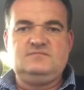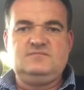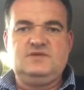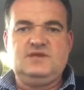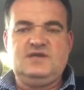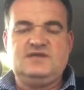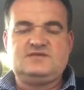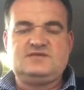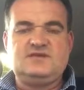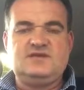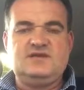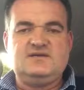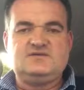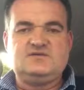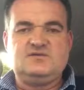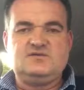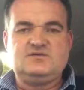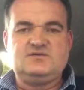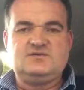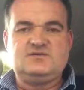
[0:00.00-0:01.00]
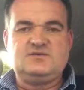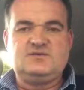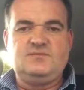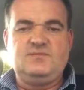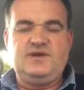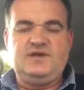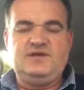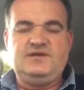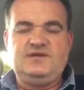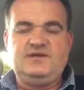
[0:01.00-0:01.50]
Less and less horses
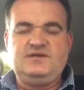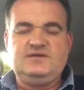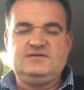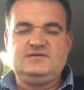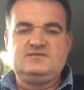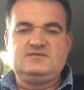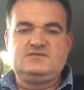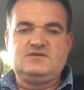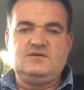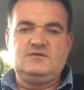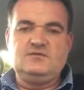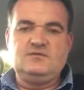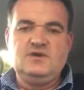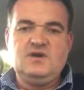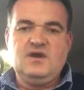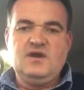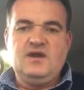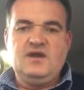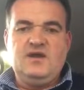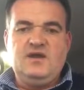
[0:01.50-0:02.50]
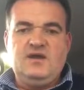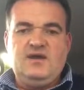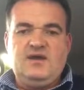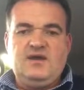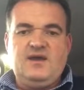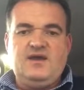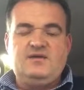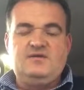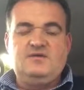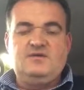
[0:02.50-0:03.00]
competing. And so
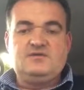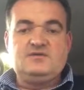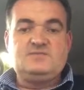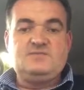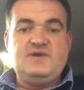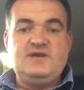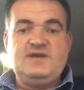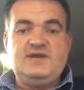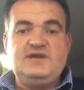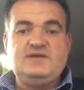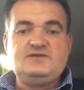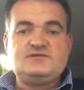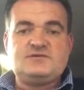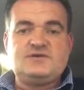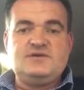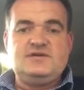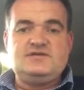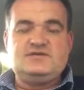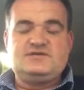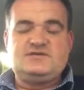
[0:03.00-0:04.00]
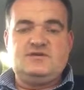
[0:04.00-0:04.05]
not as many injuries.